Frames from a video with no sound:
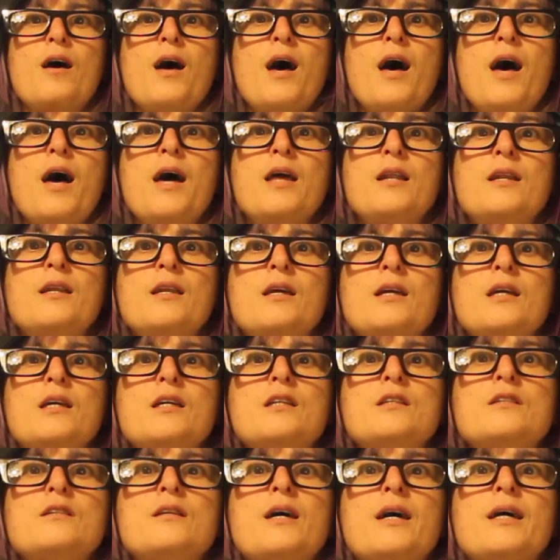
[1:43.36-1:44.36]
And
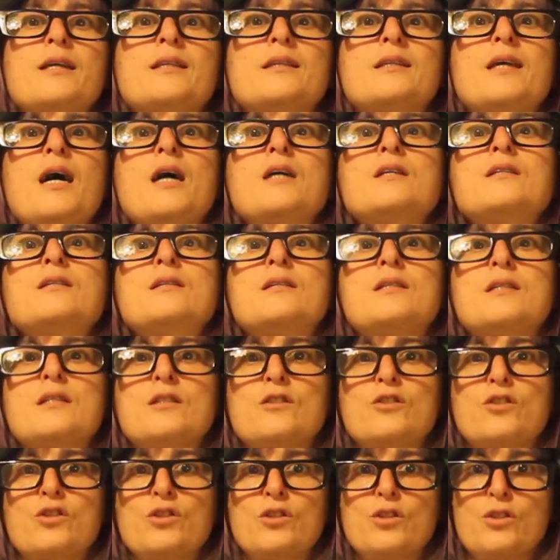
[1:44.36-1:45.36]
in
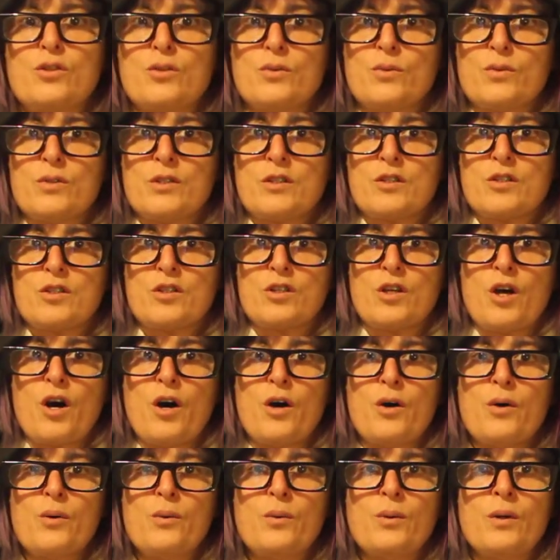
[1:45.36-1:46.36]
attempting to do
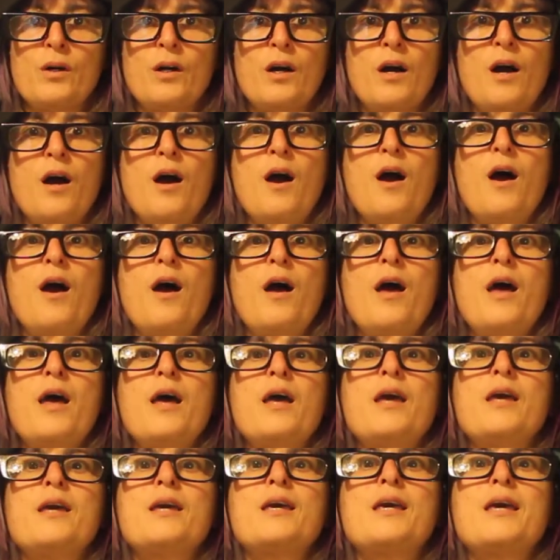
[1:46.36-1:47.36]
so,
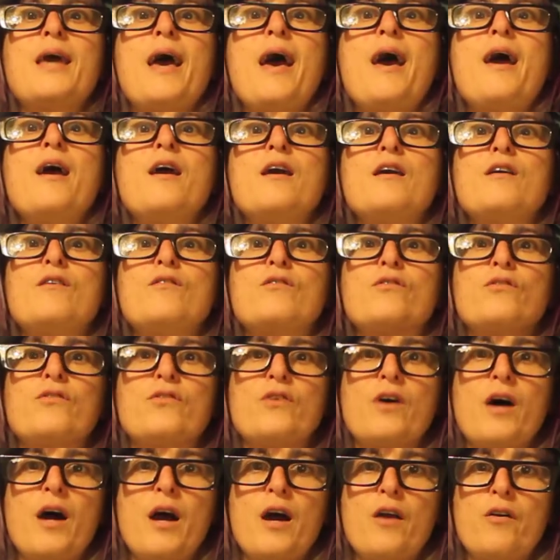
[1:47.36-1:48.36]
he
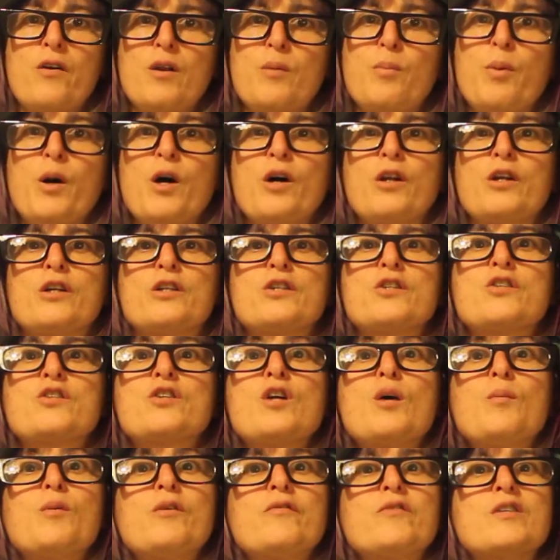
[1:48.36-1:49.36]
gave Harry Potter
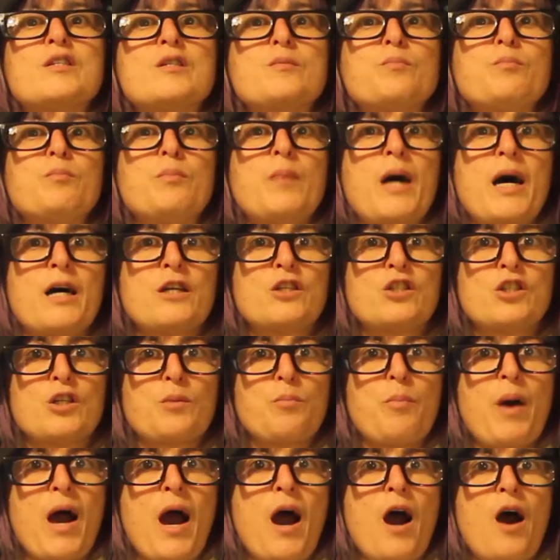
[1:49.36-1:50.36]
some of his
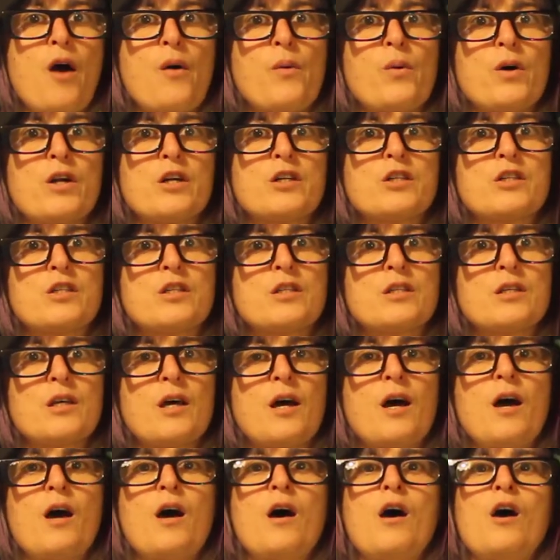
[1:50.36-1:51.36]
magic powers.
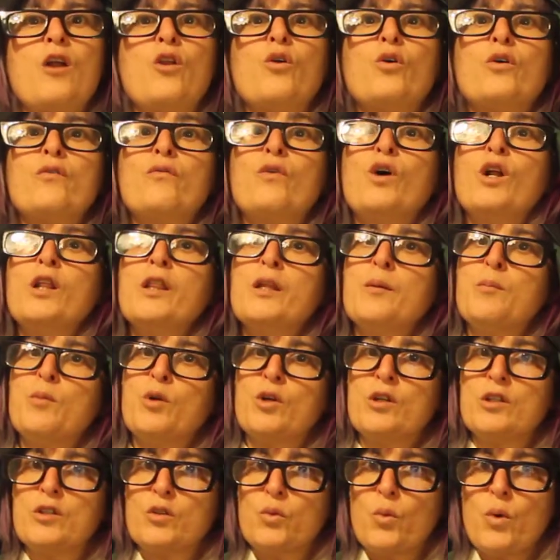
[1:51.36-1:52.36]
Lord
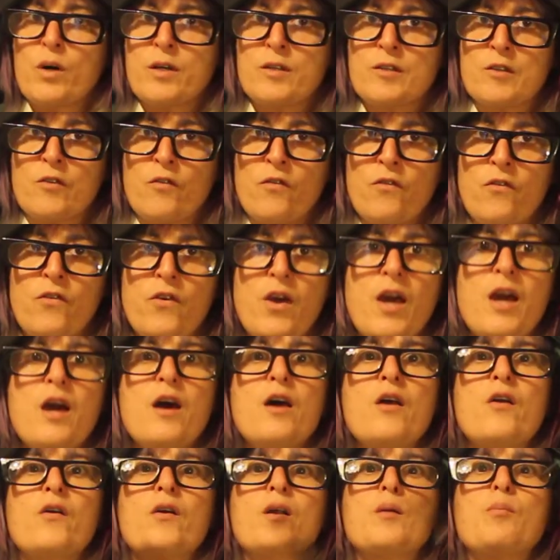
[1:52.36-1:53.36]
Voldemort was a
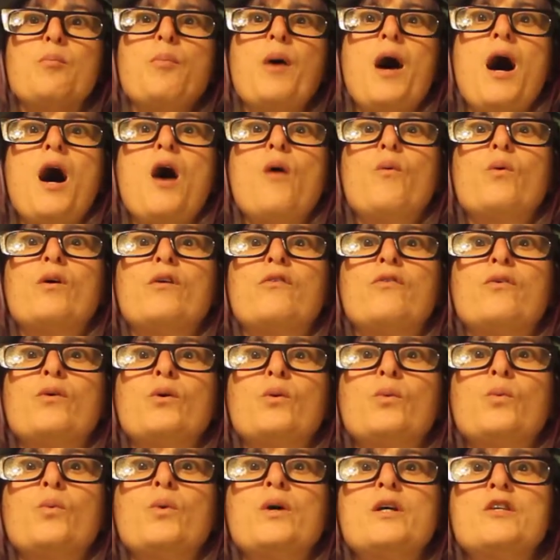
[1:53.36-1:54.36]
very
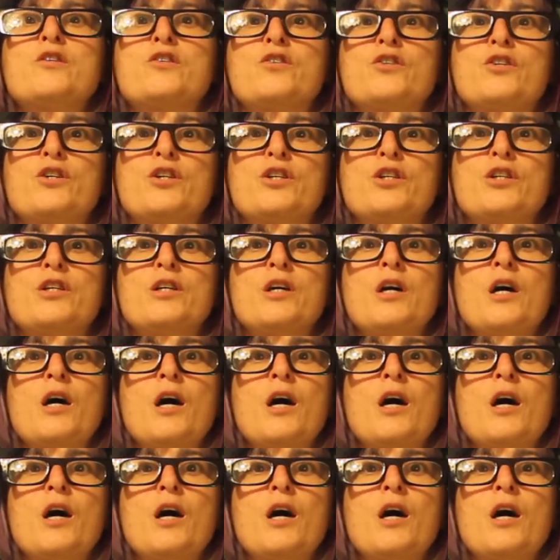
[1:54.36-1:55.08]
powerful wizard,